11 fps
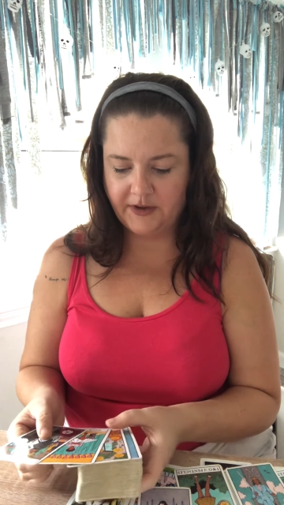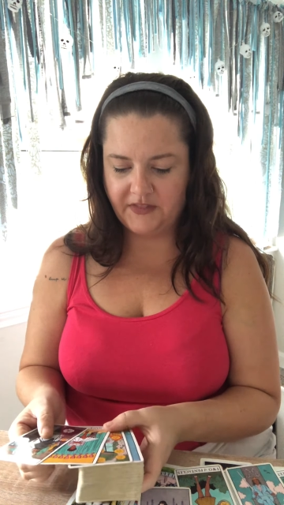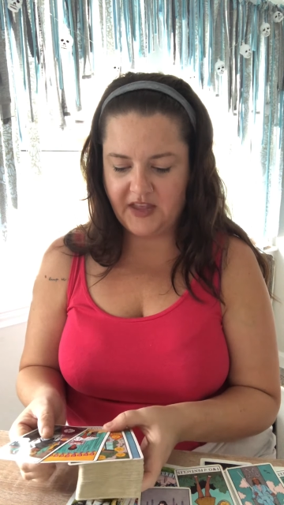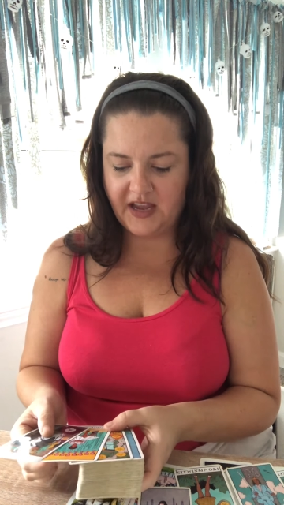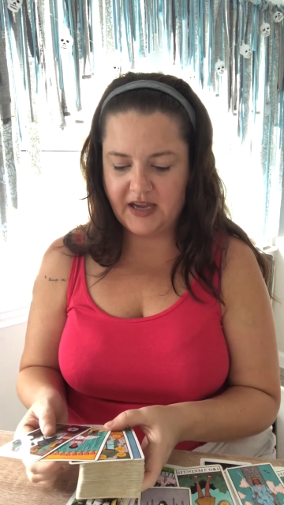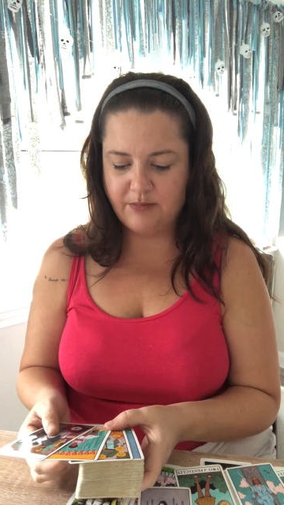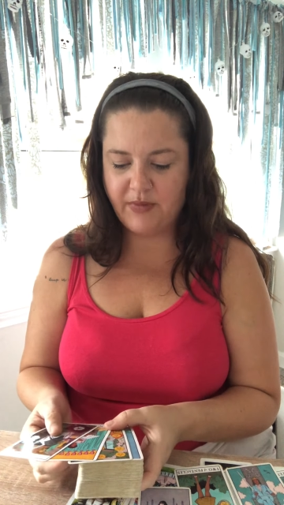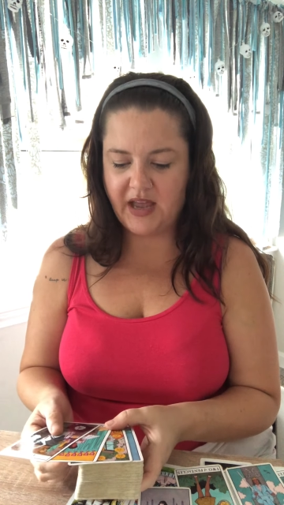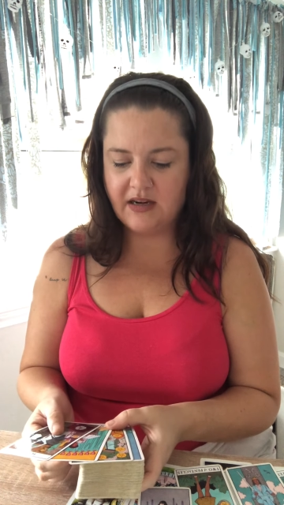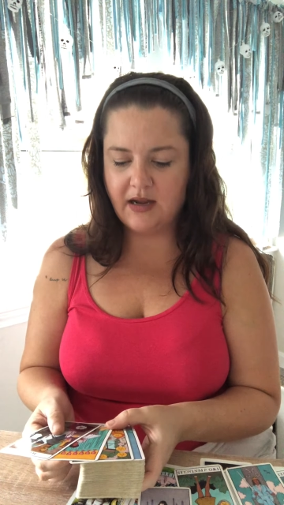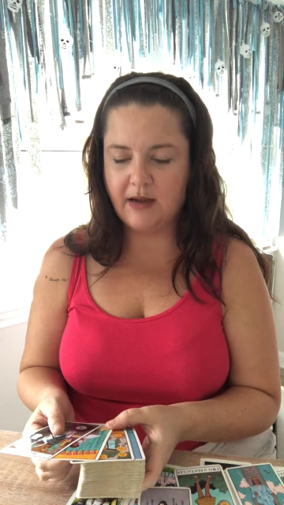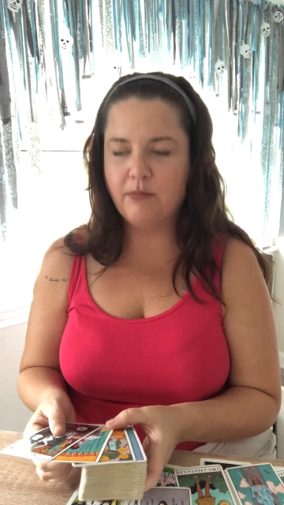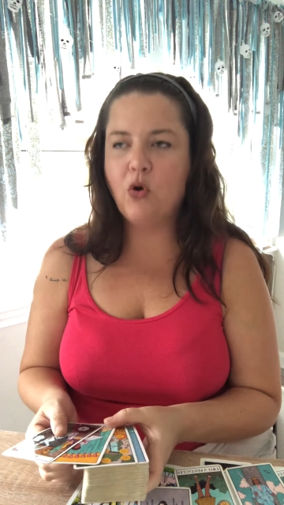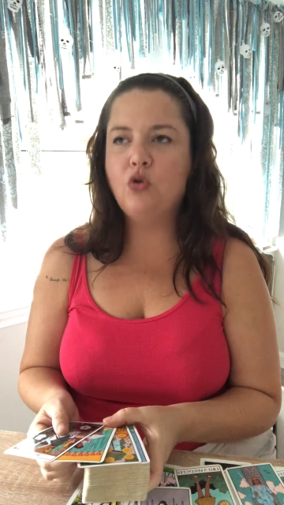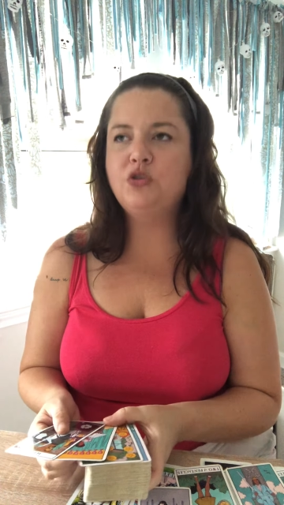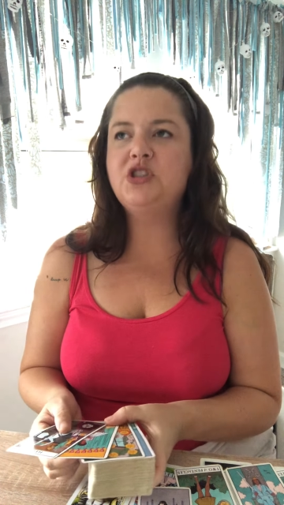They had been
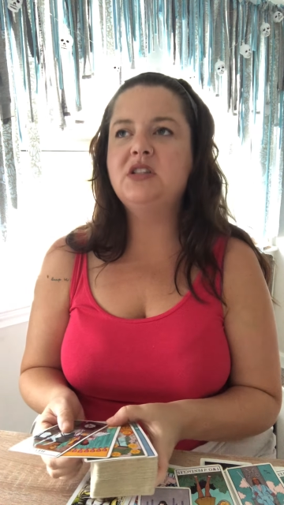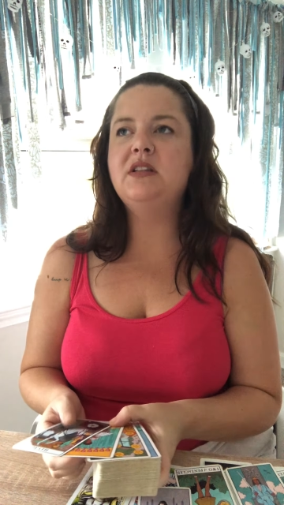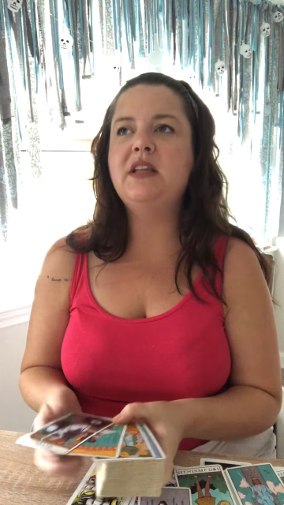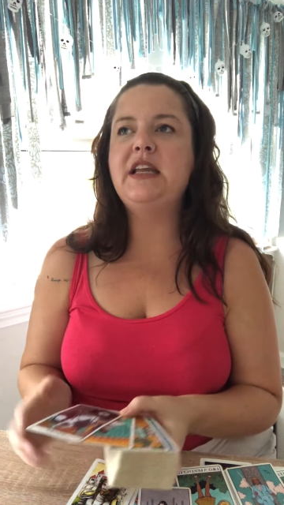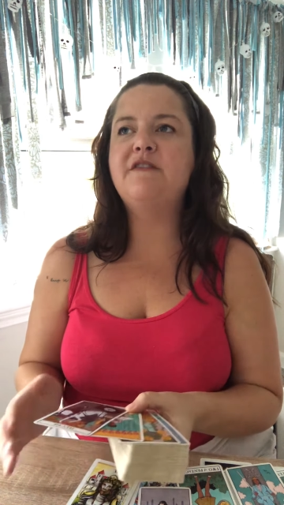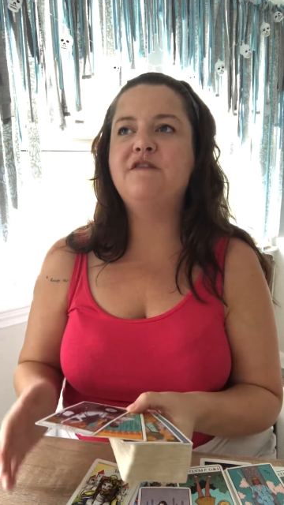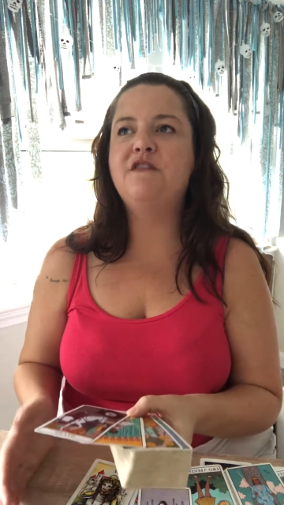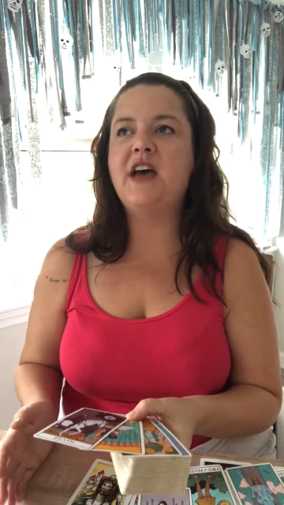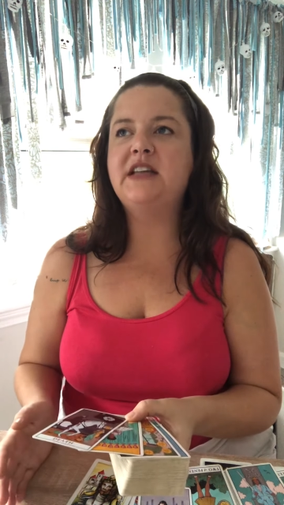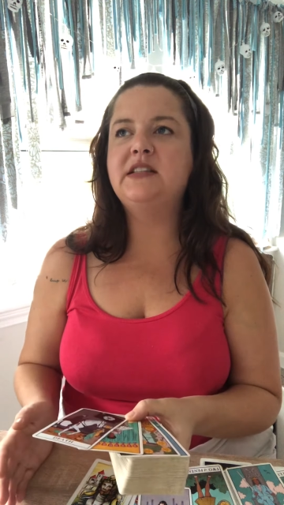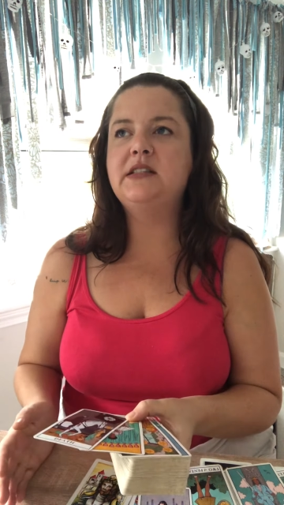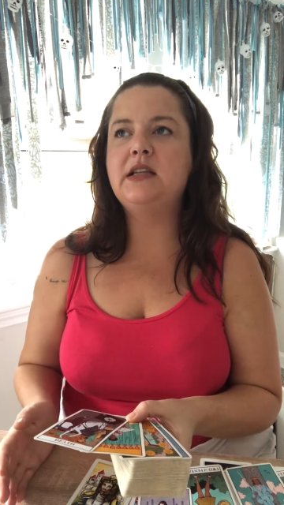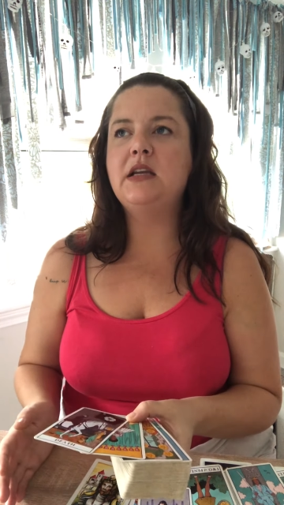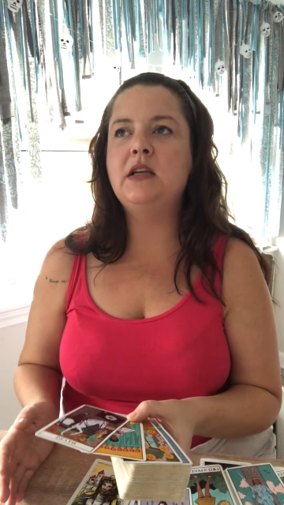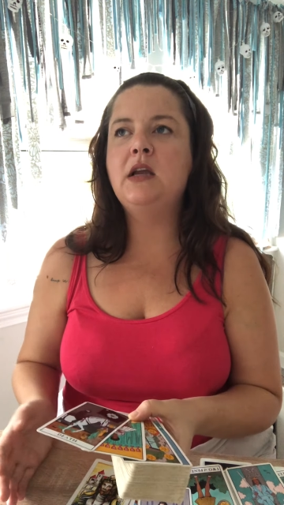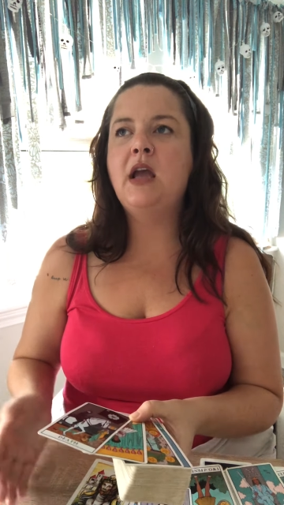emotionally
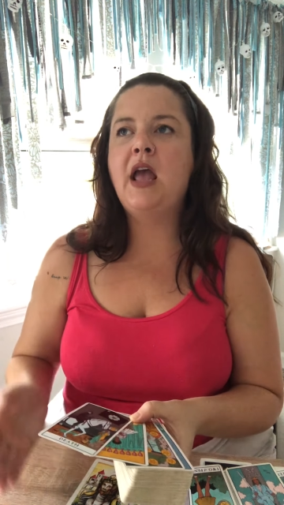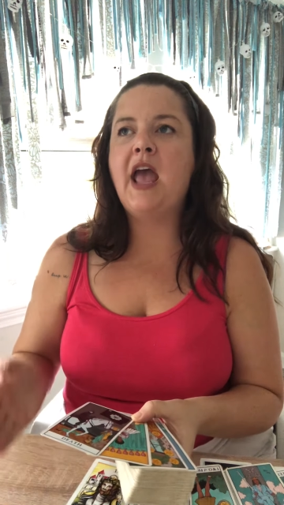invested